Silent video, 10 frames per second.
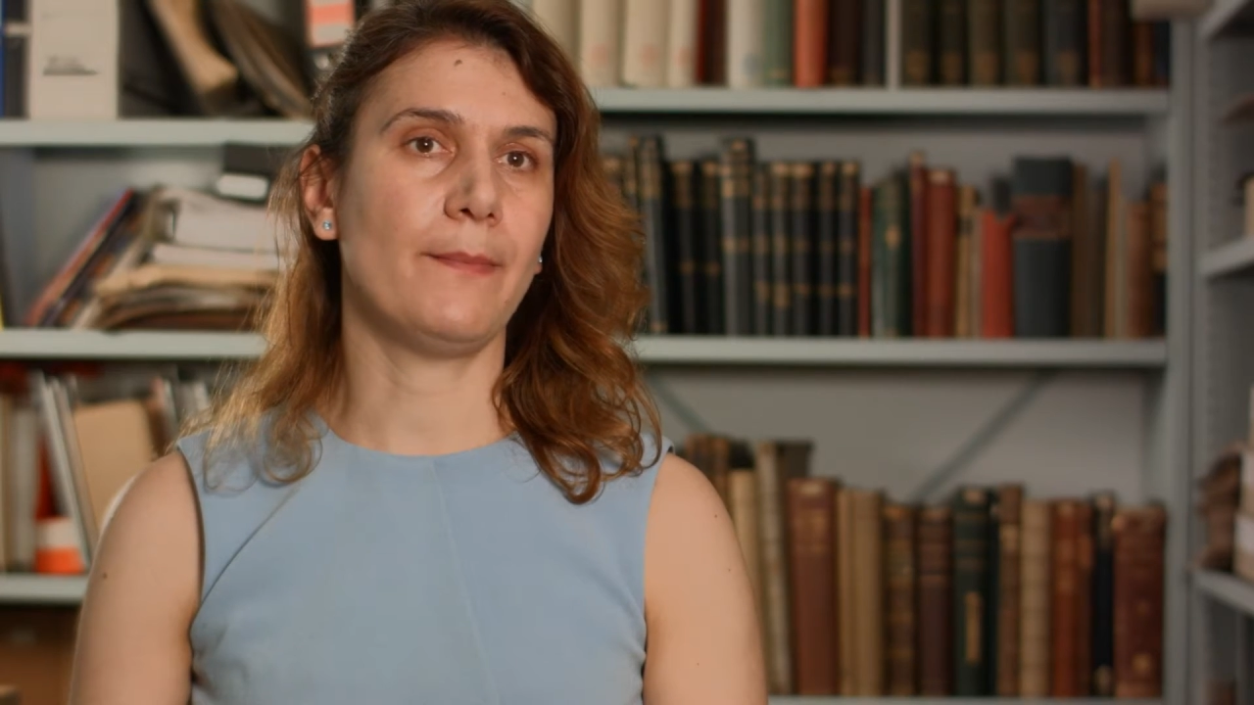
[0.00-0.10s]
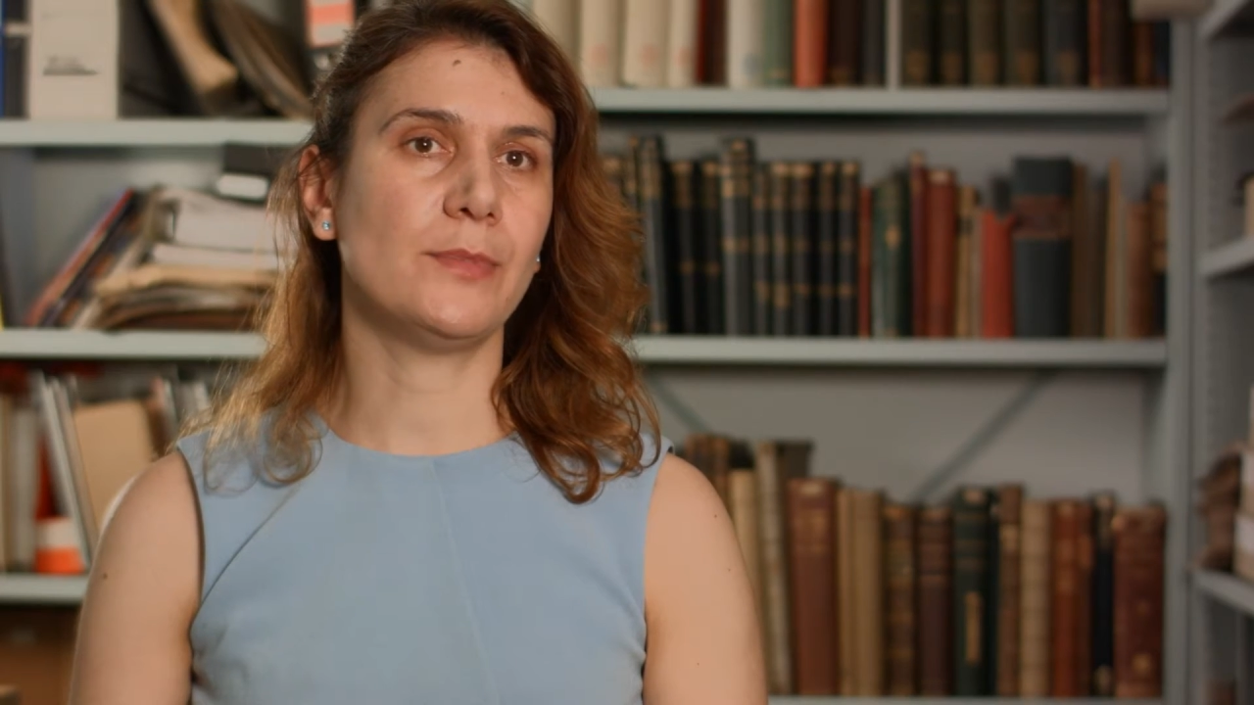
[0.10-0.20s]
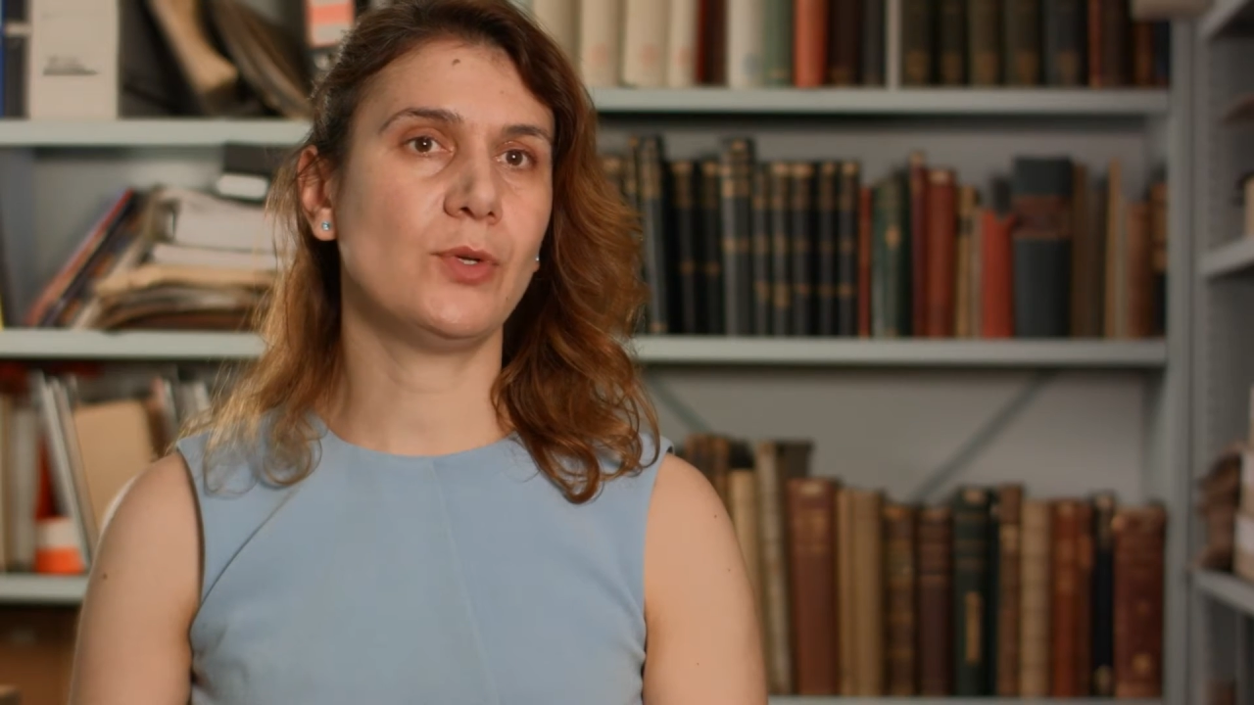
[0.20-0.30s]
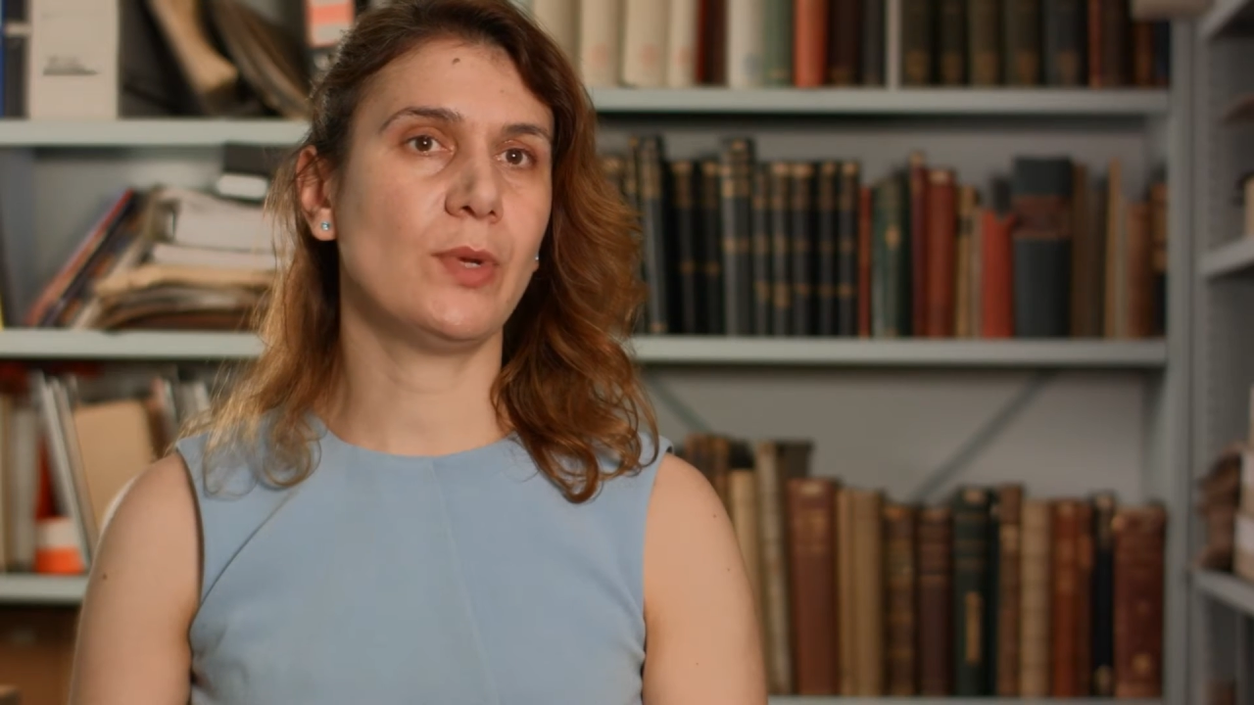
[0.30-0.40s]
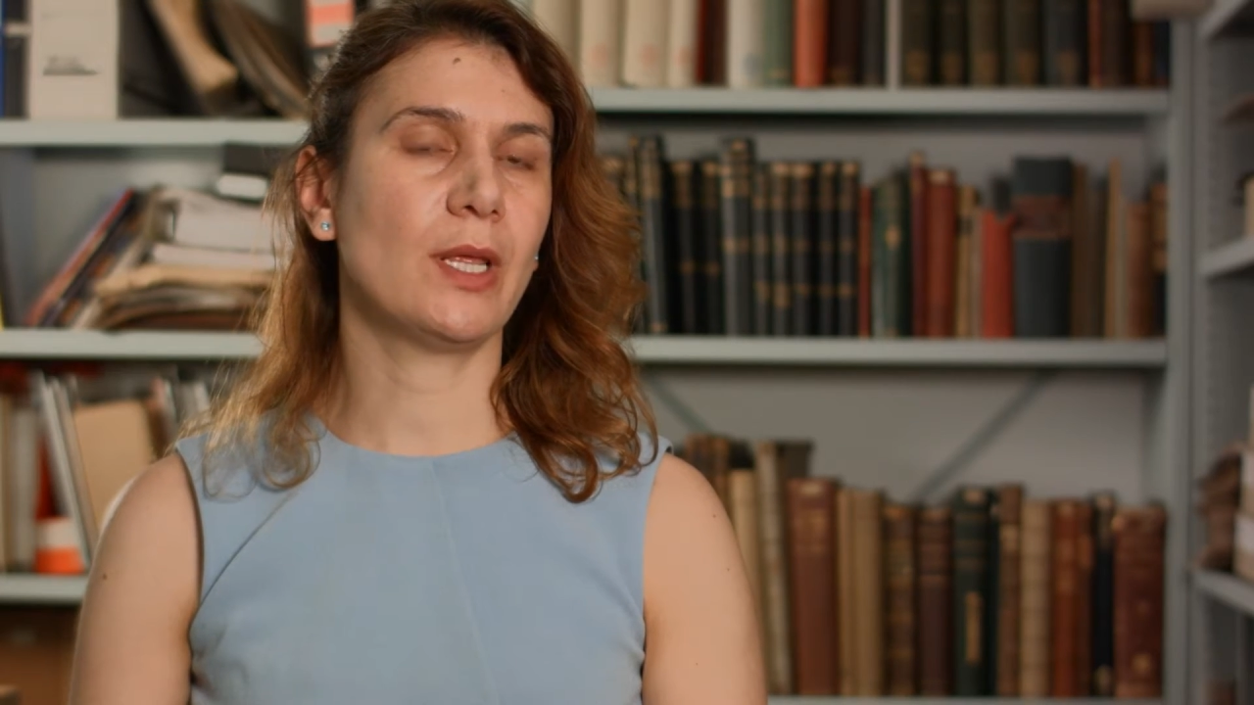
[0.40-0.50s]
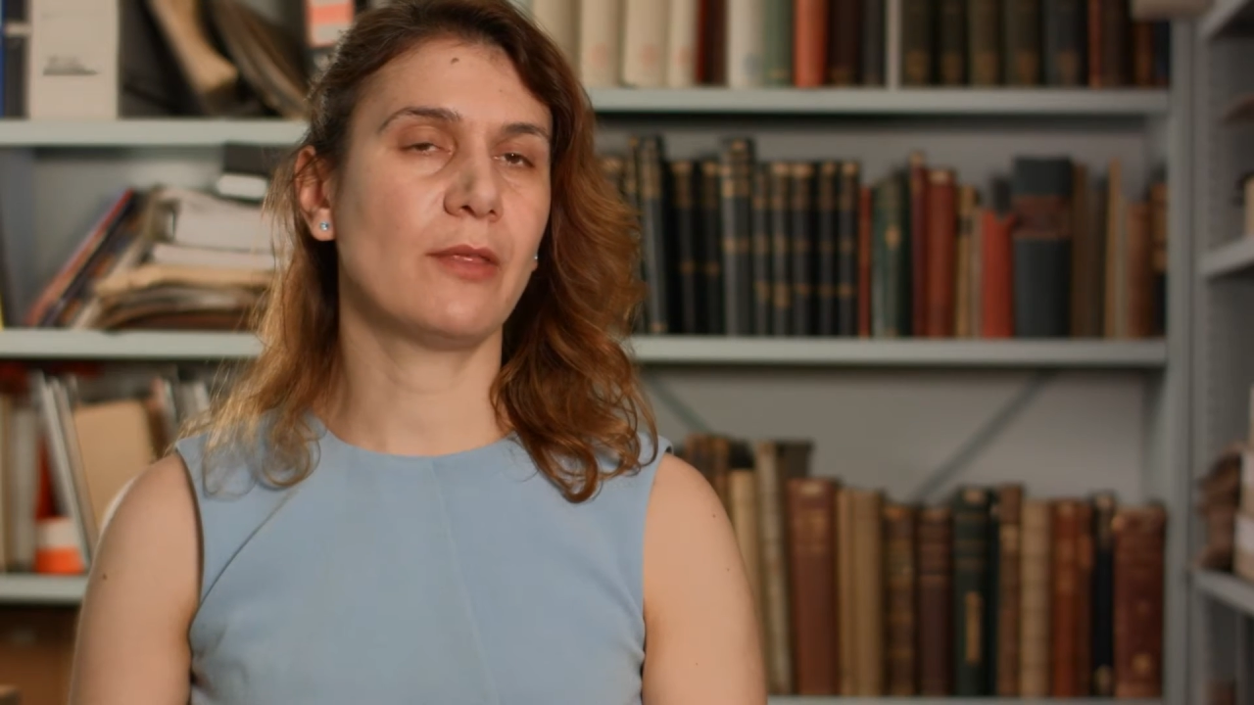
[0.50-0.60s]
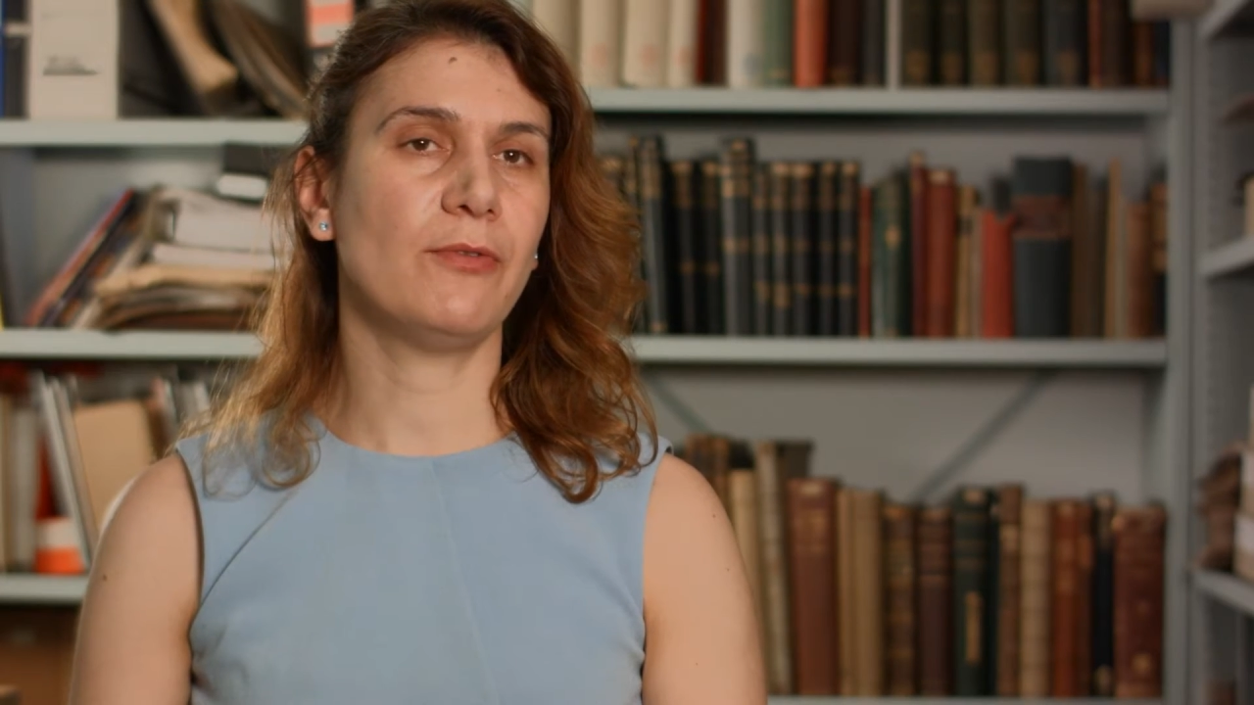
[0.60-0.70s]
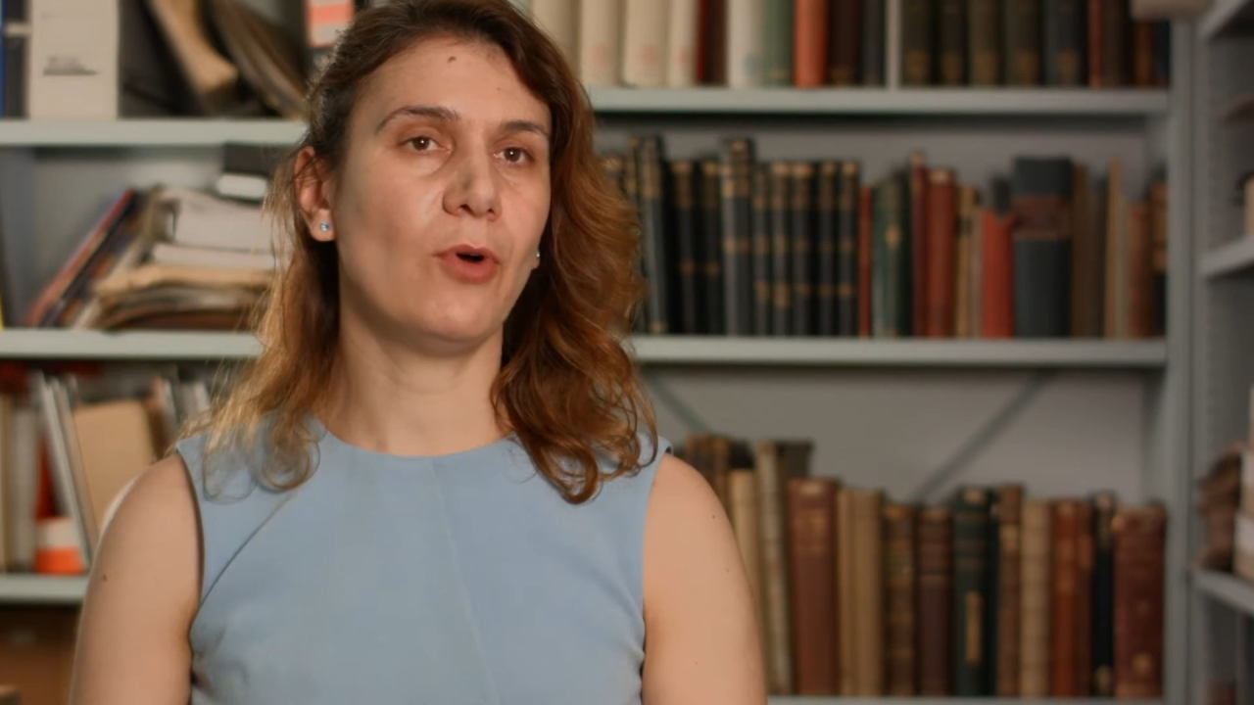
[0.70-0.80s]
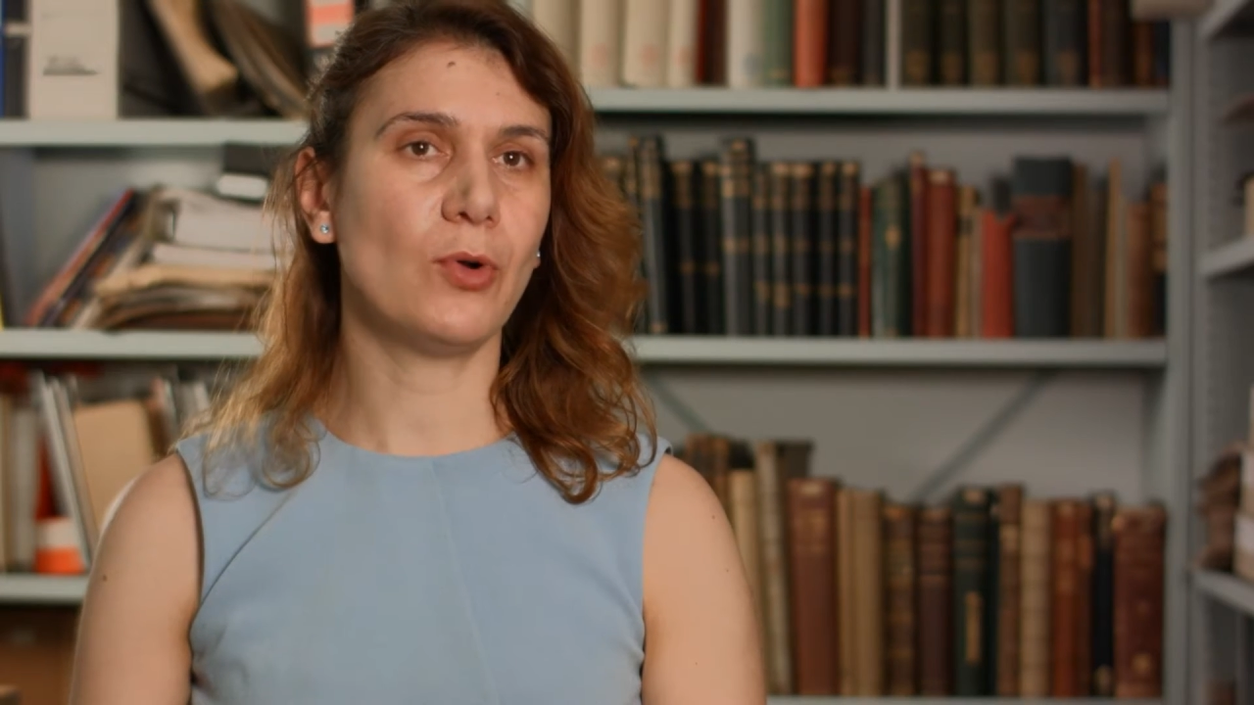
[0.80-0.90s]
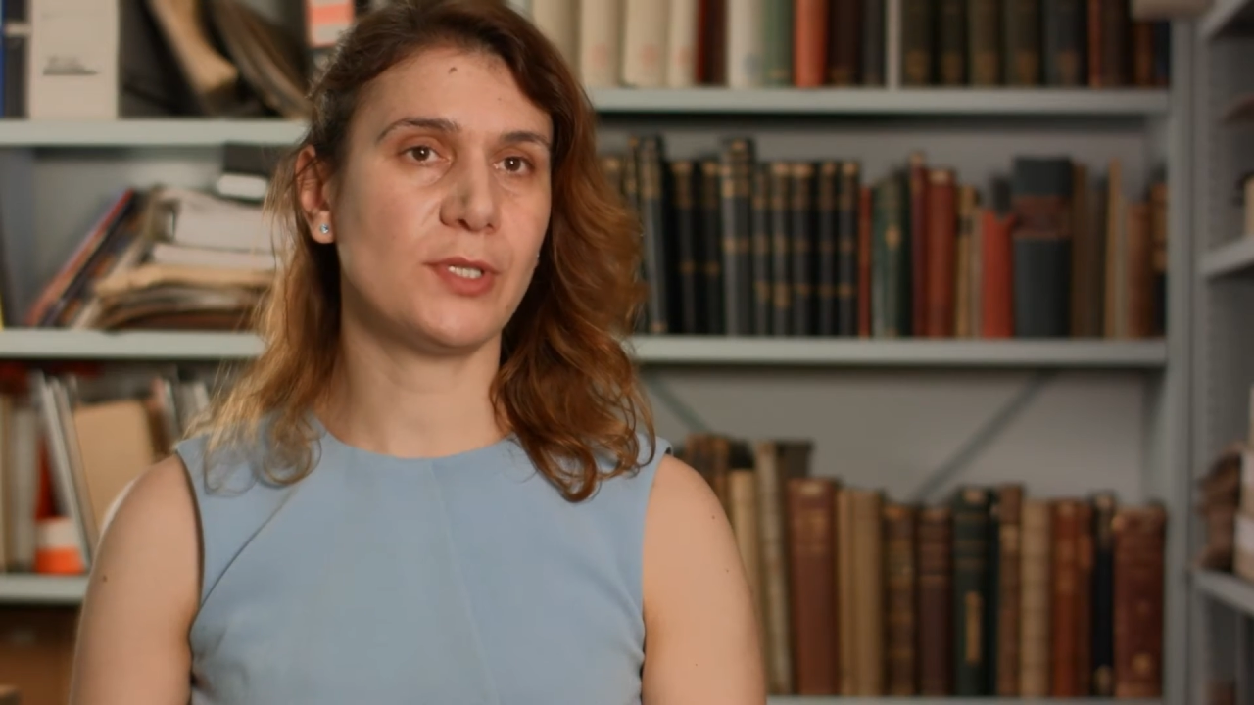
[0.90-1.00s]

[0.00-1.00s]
during the 4th